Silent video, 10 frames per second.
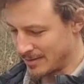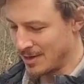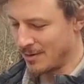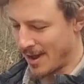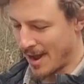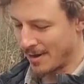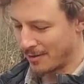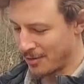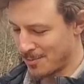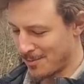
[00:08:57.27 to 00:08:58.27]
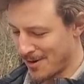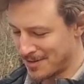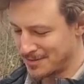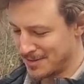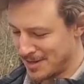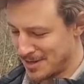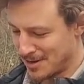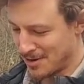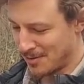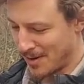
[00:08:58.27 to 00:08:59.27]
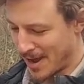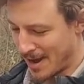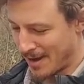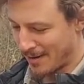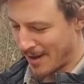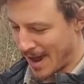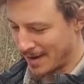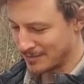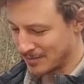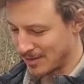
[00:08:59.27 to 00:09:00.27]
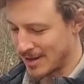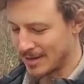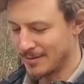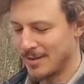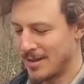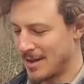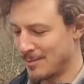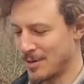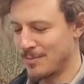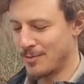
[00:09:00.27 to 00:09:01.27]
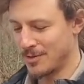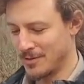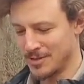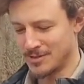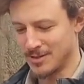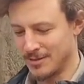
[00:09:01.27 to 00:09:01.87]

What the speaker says: Neo Air. Thermarest Neo Air X-Lite. And I'm going to put a list